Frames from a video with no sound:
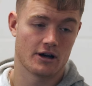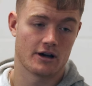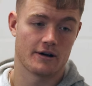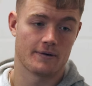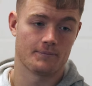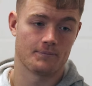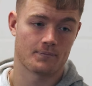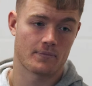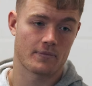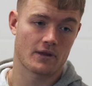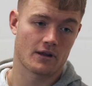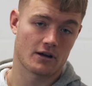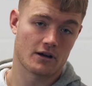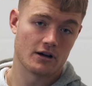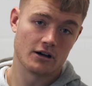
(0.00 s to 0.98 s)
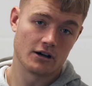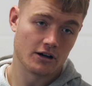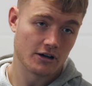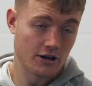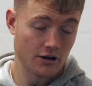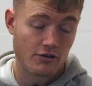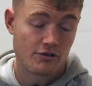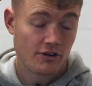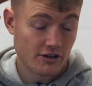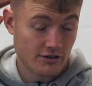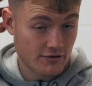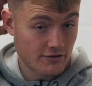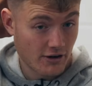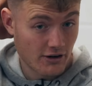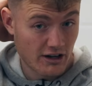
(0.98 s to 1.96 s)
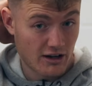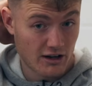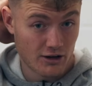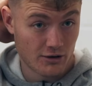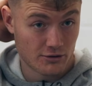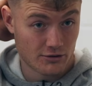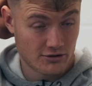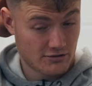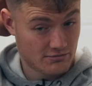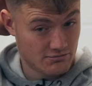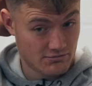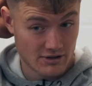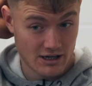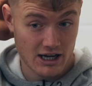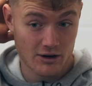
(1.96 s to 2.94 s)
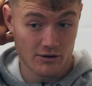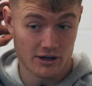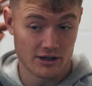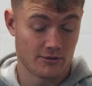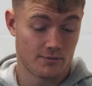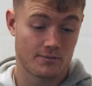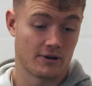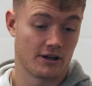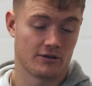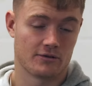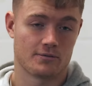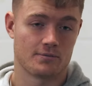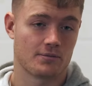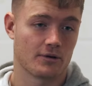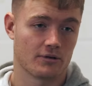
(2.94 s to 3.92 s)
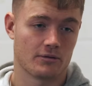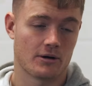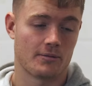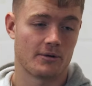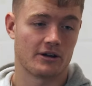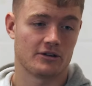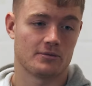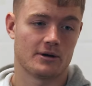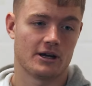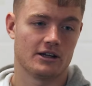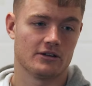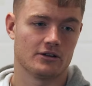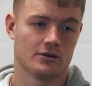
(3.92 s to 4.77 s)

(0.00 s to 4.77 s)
our girlfriends are very close now, and he's probably my best mate,